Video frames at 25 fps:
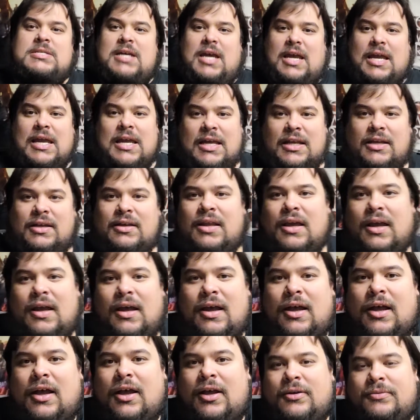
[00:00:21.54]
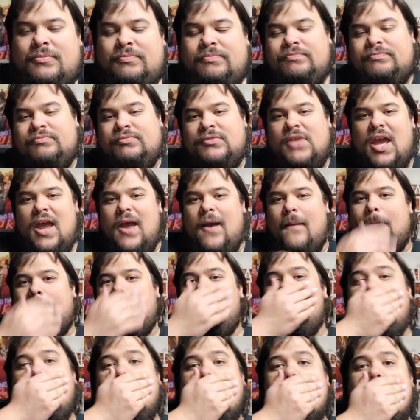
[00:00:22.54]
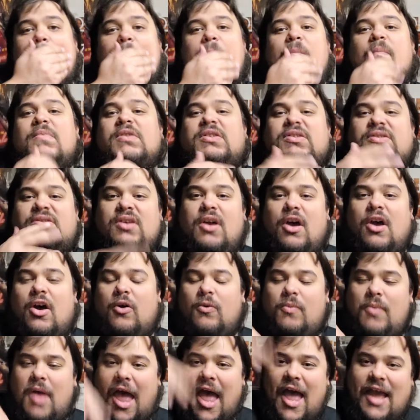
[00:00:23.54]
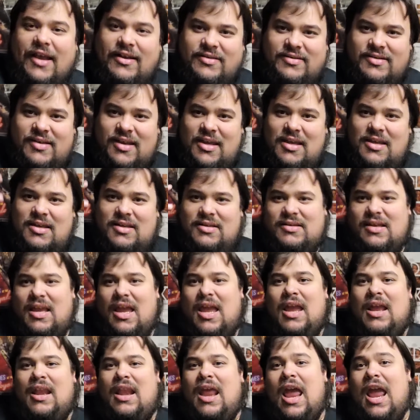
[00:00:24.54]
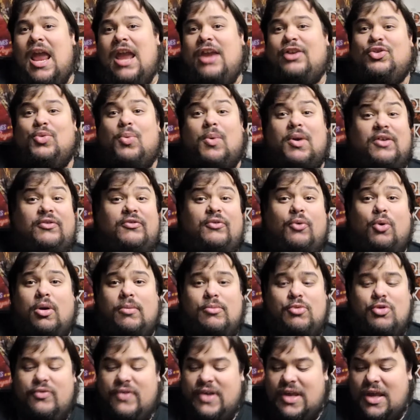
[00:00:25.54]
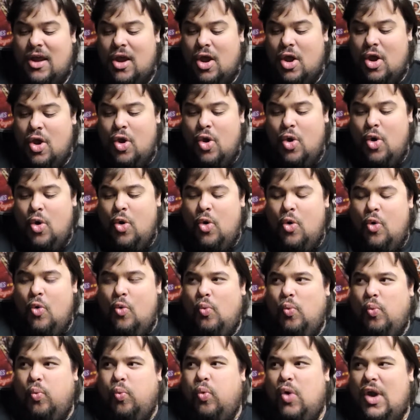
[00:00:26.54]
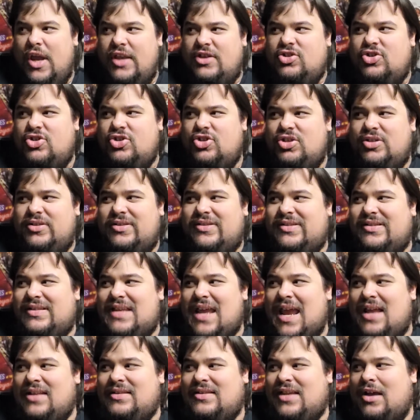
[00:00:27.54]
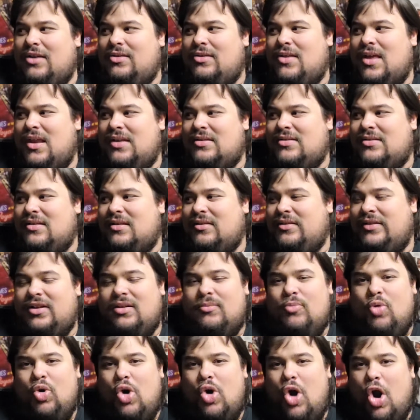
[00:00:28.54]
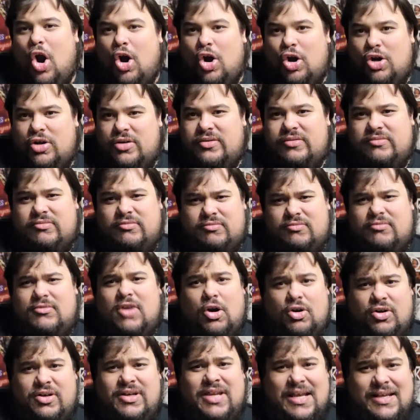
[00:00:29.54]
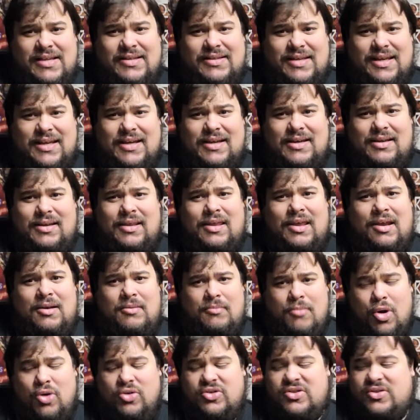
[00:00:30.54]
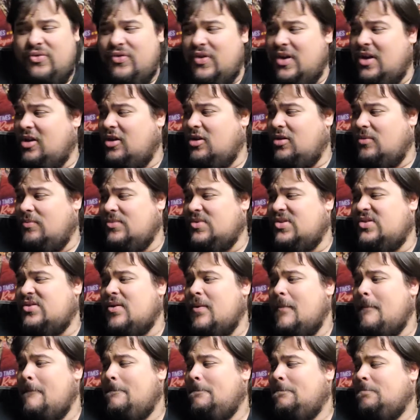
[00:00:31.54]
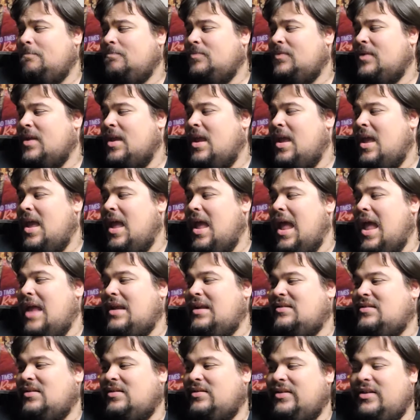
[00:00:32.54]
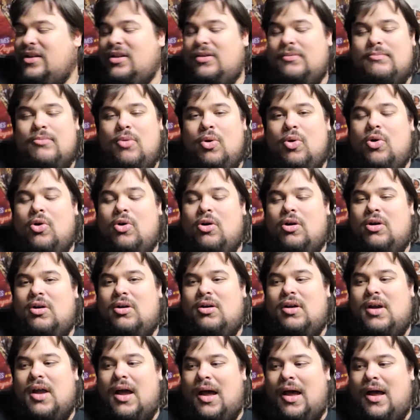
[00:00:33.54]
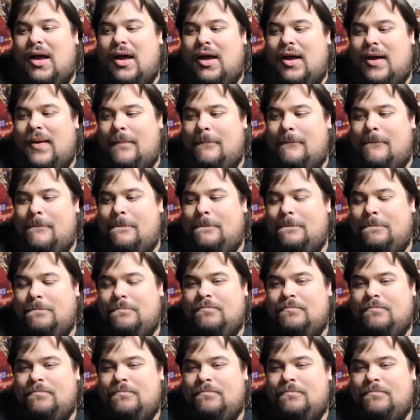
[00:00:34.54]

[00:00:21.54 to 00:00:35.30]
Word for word: And uh, yeah, so X is an A24 movie, which stands out that it's a little more art artistic than most films, and it's a little more um,